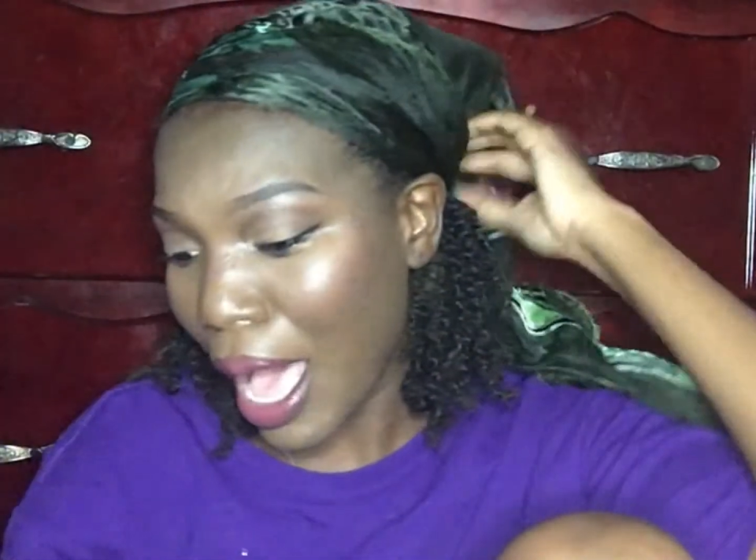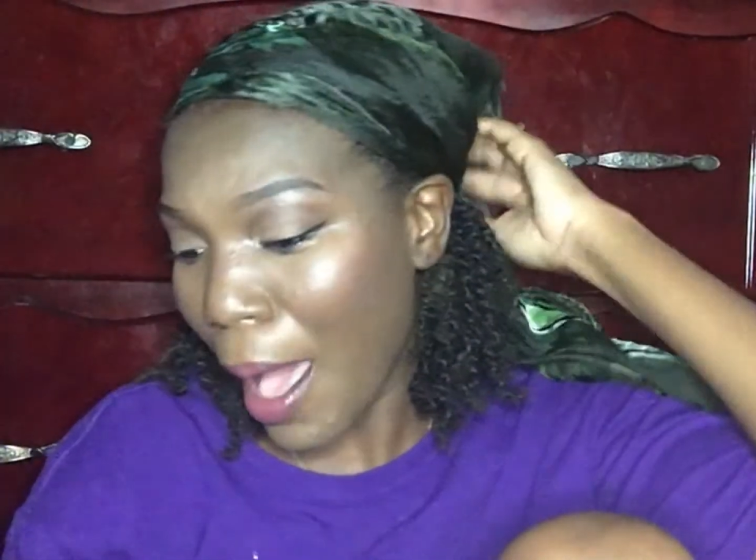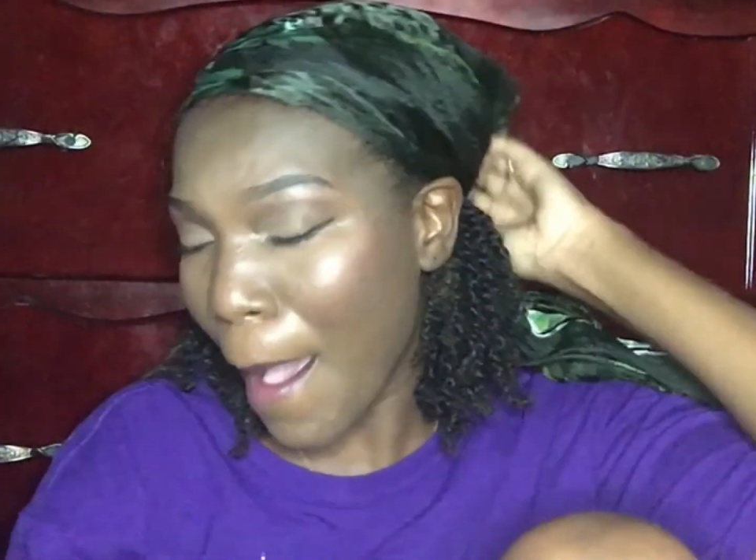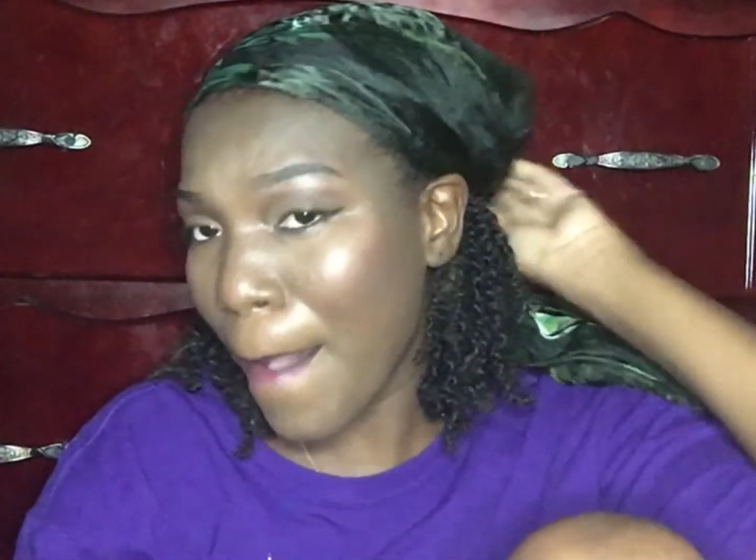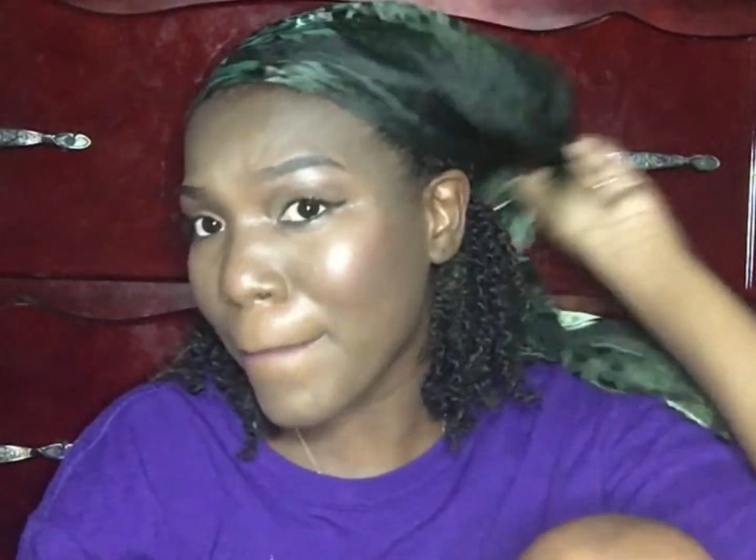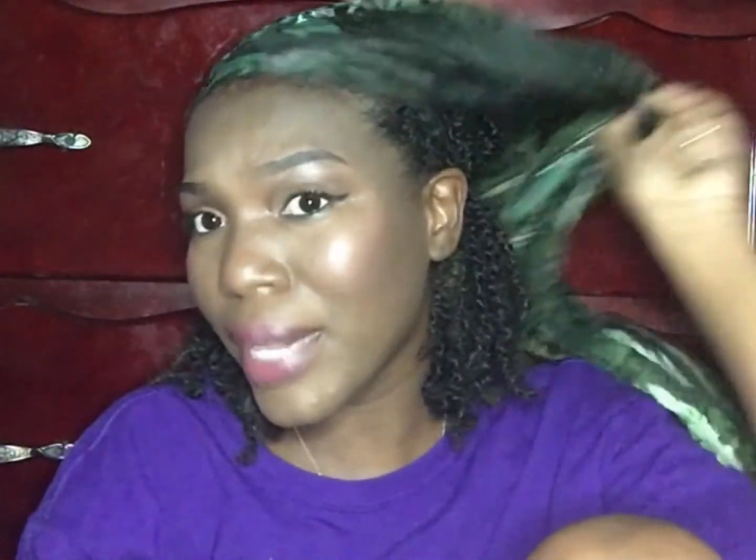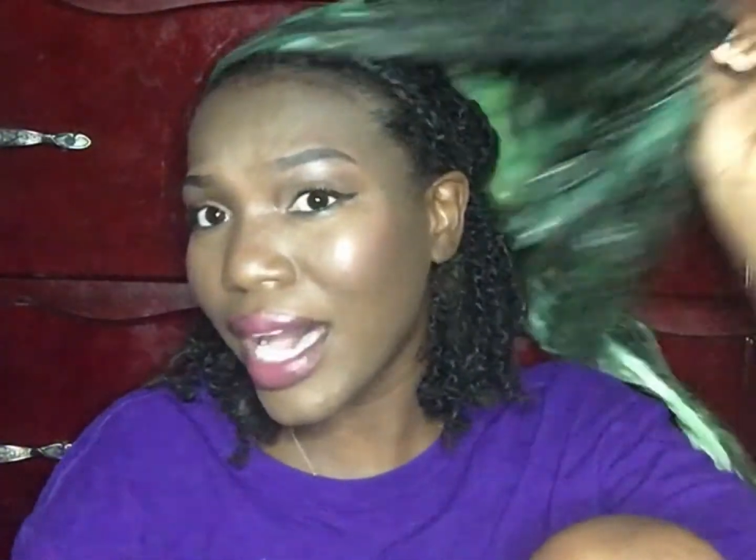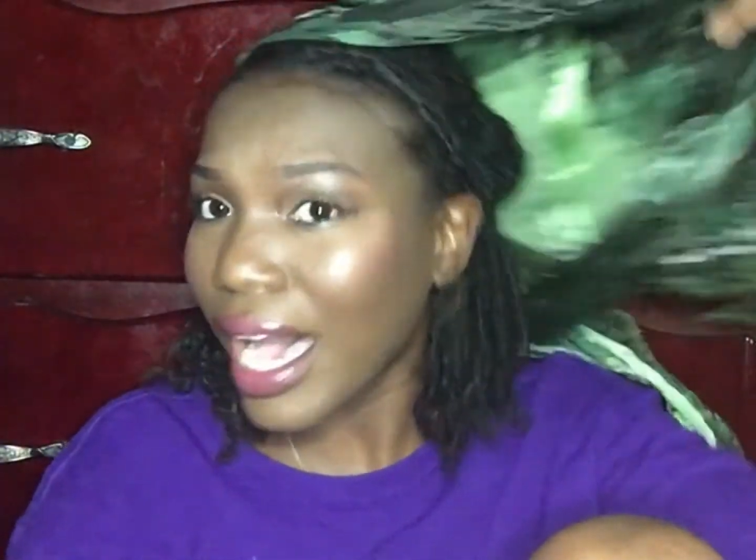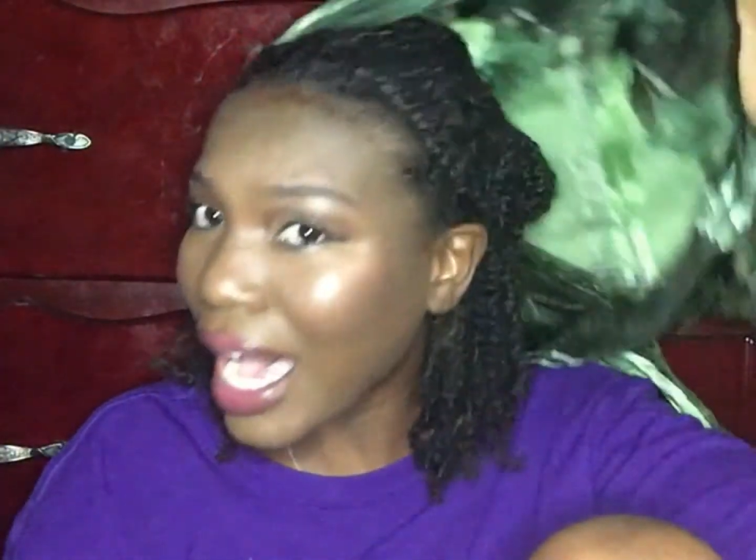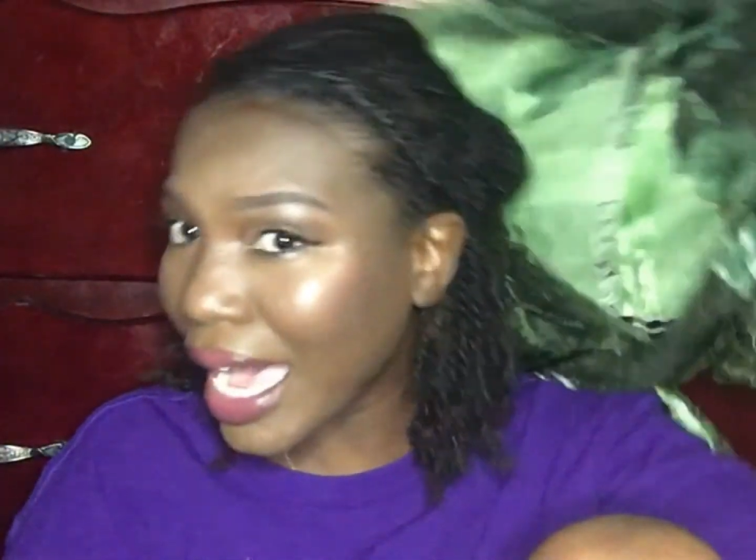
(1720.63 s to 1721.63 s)

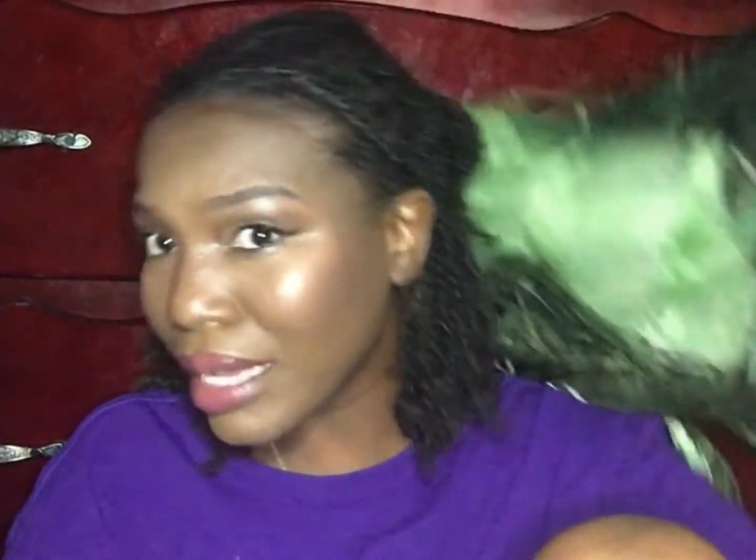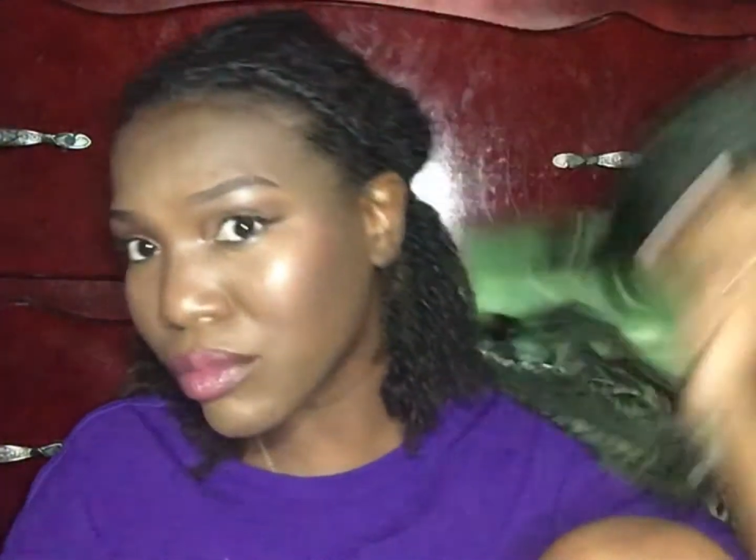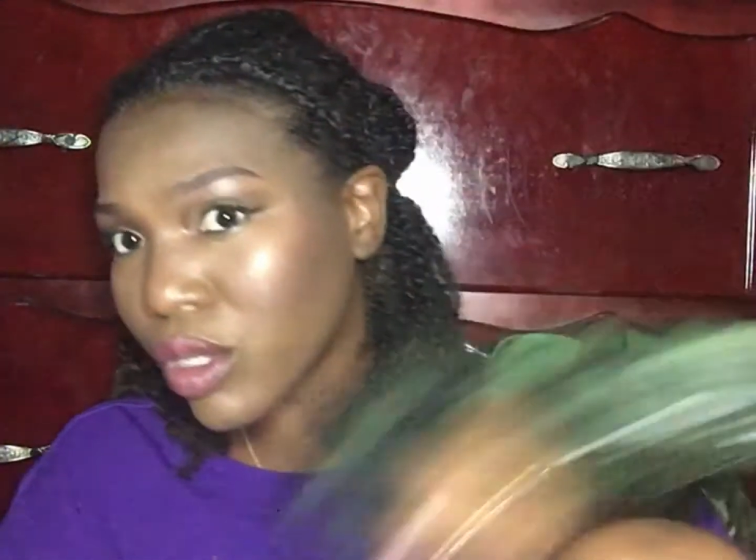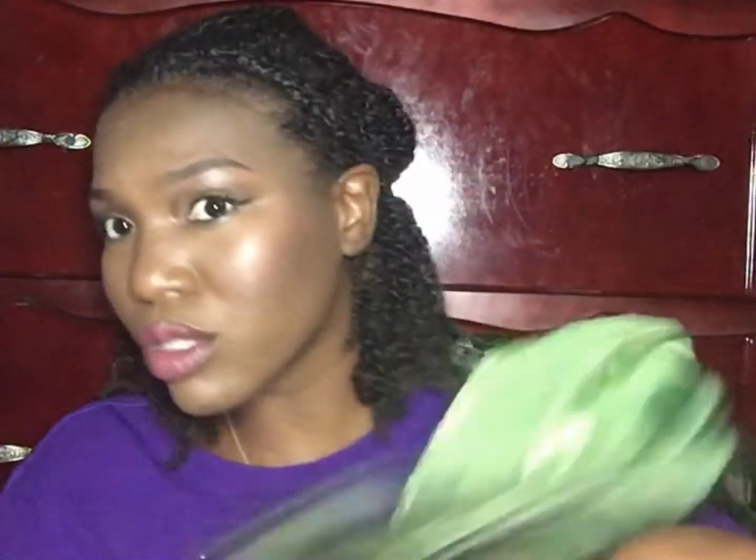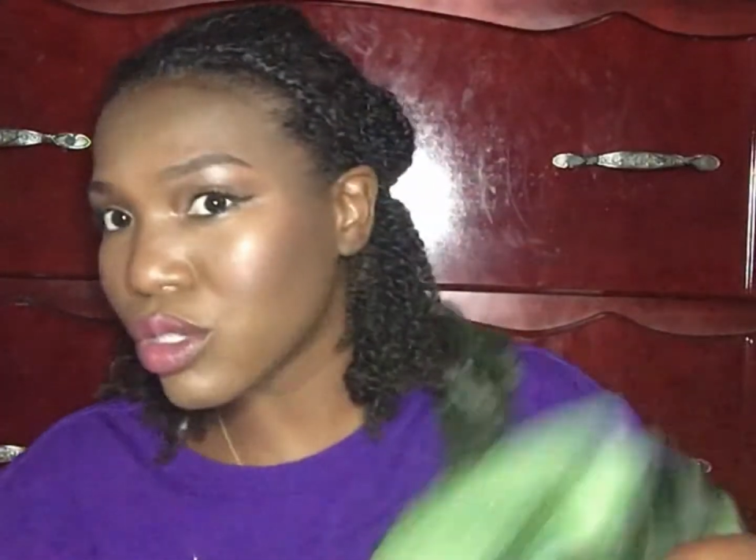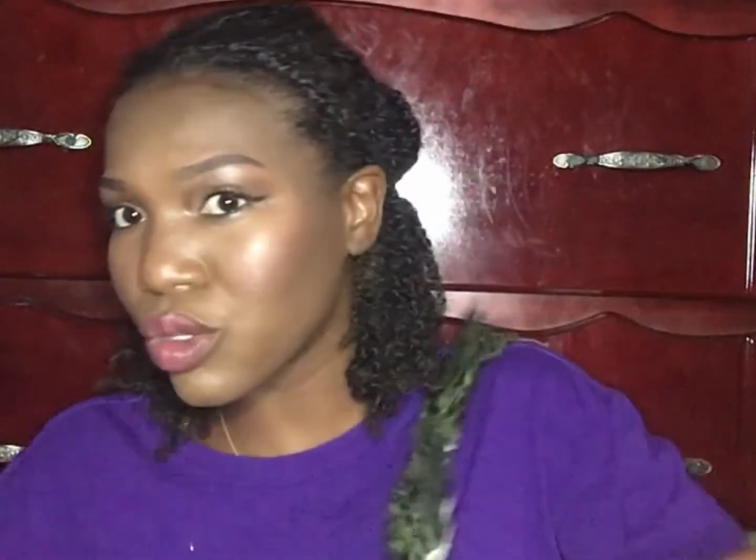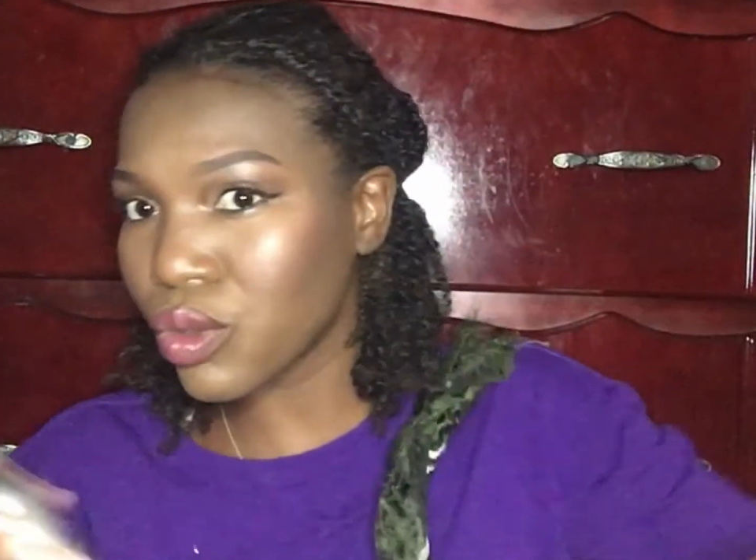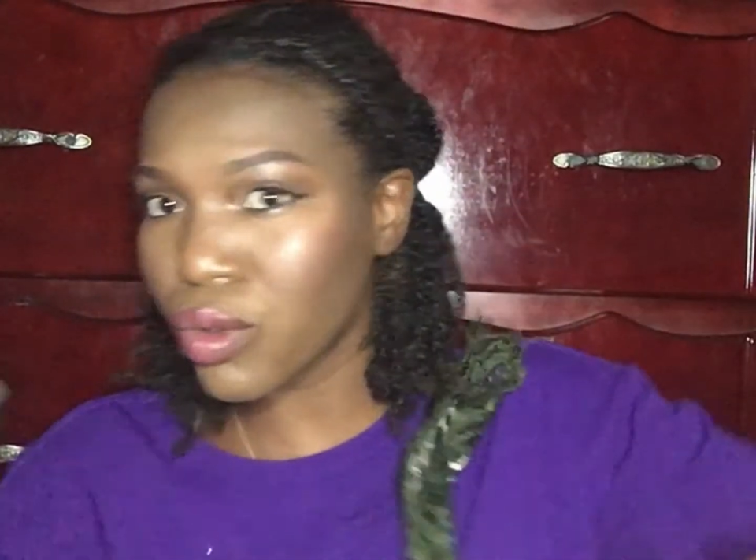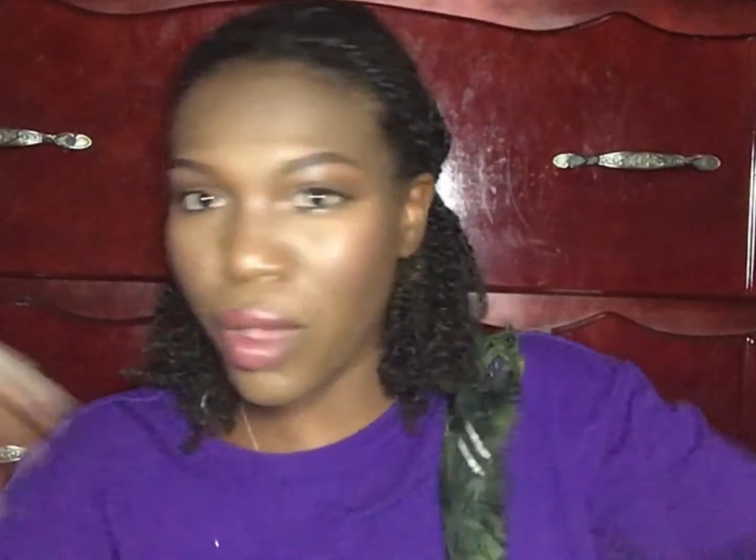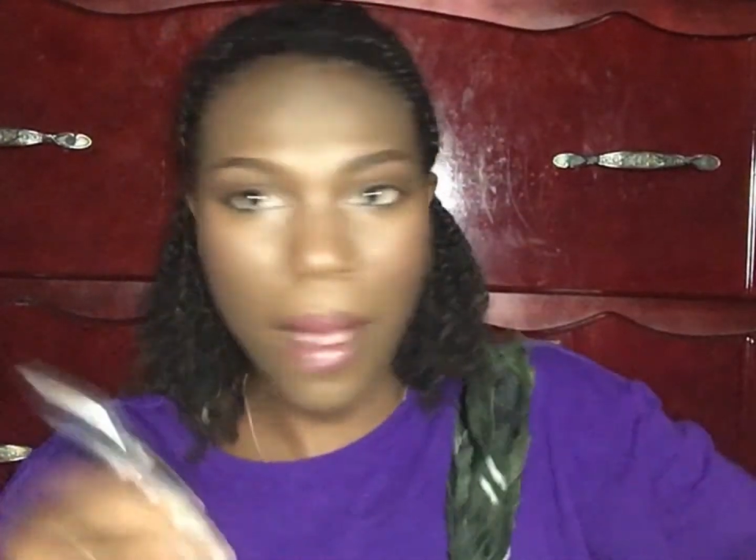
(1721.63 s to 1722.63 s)
I am going
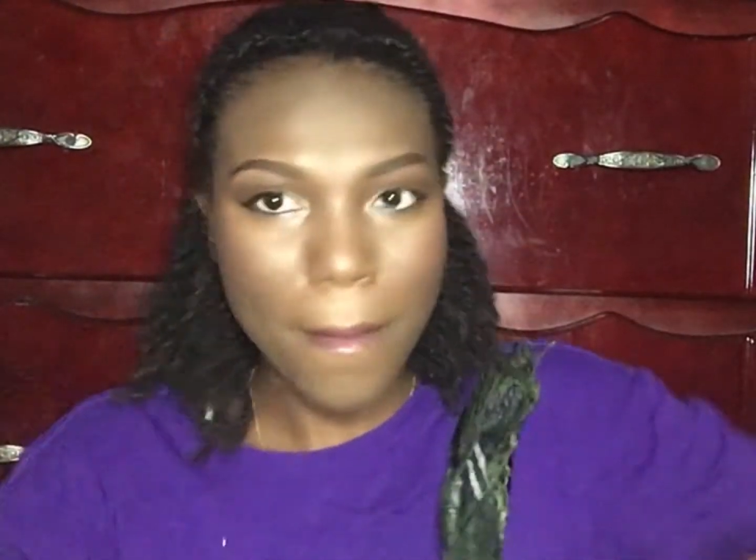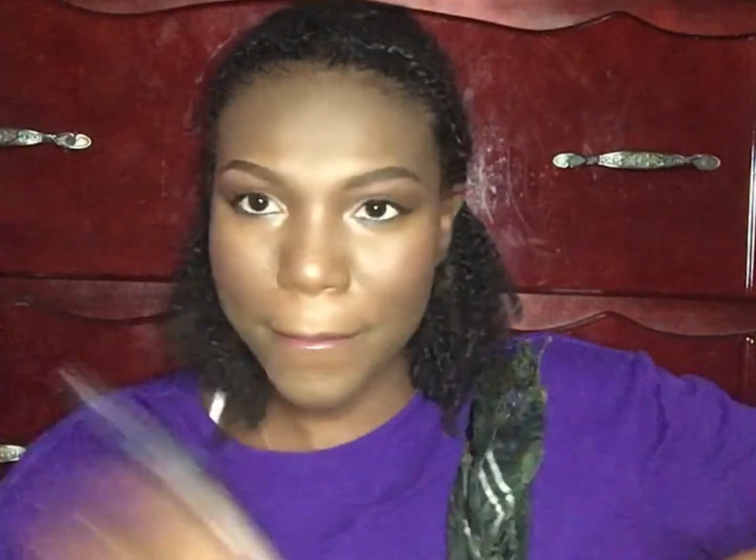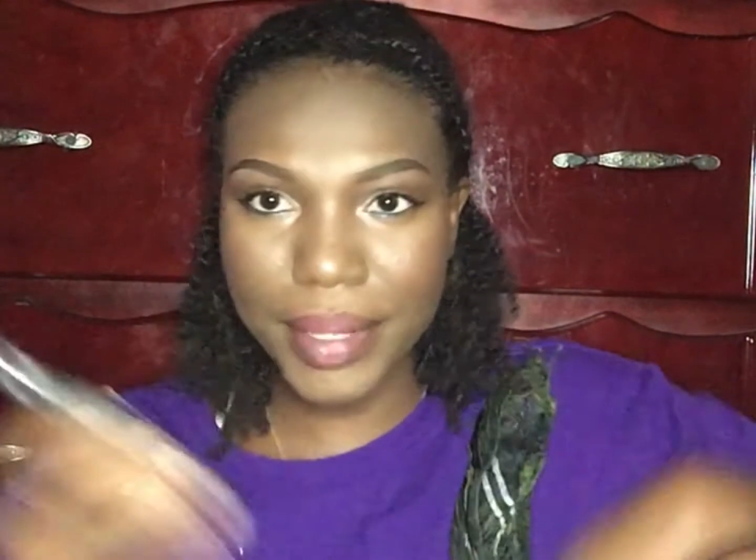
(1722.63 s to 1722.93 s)
to